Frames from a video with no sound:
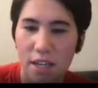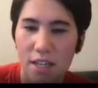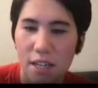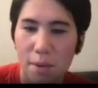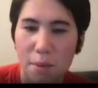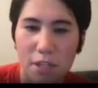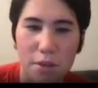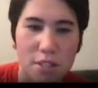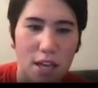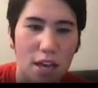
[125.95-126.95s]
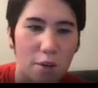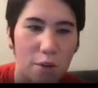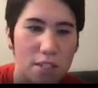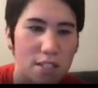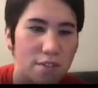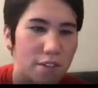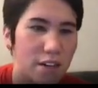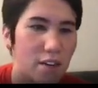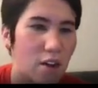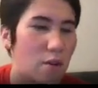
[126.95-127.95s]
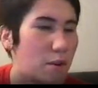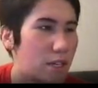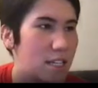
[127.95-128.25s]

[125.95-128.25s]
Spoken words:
And then I'm going to use that quiz to figure out what we